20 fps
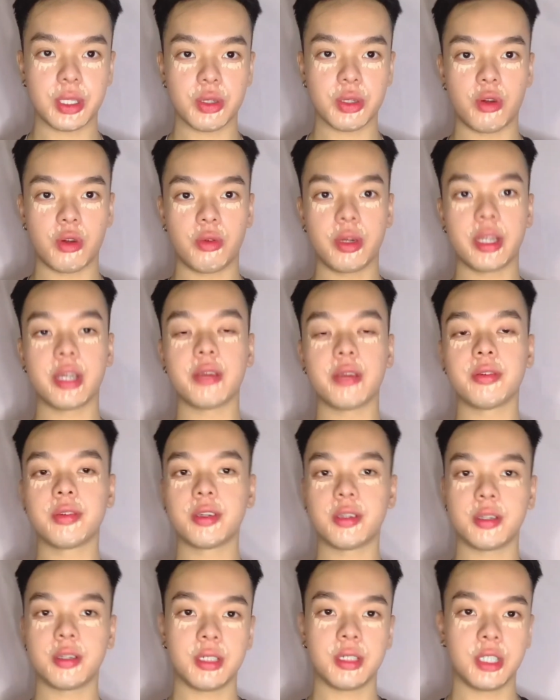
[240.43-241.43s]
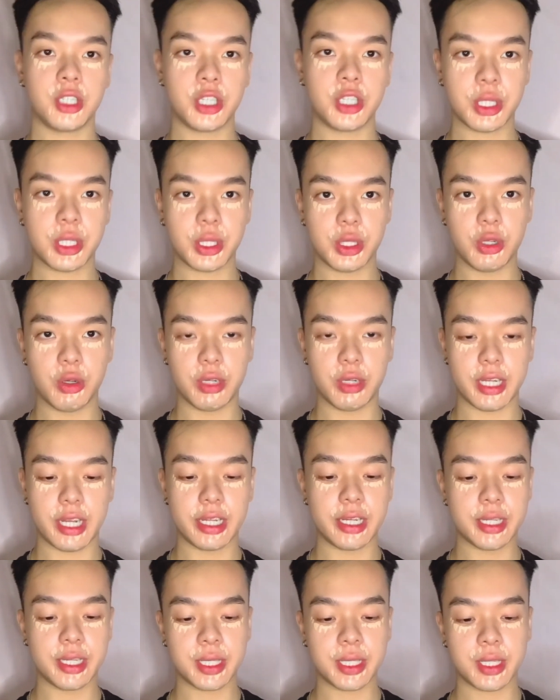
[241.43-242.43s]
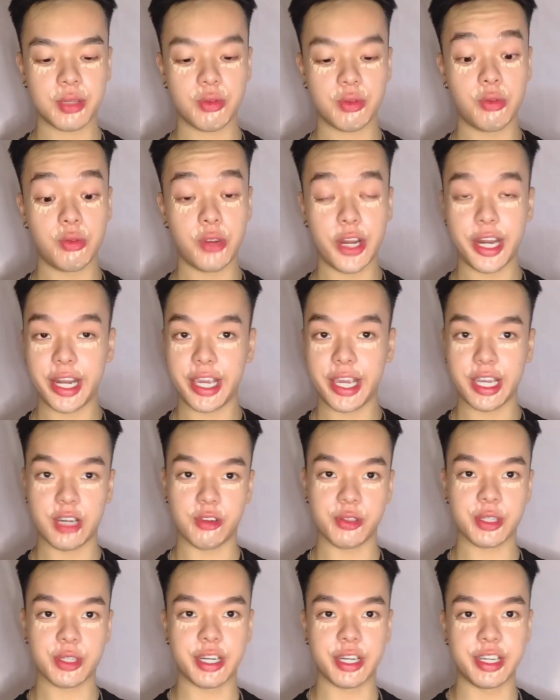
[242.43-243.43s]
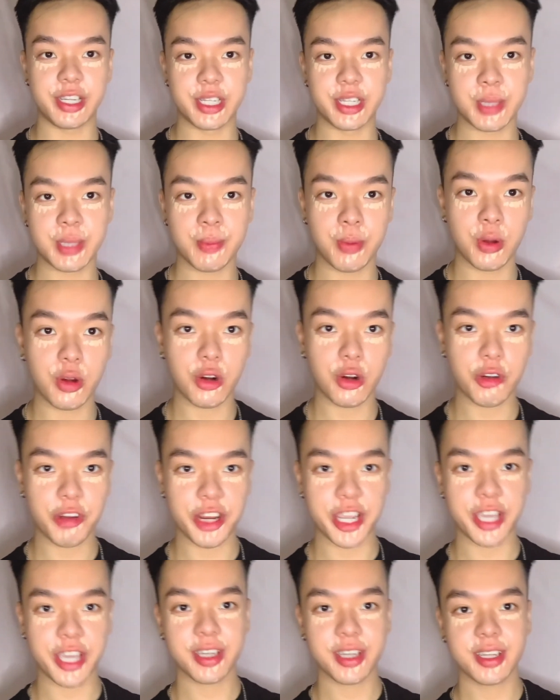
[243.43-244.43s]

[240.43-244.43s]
or whatever, just know that it's raining outside. It's pouring.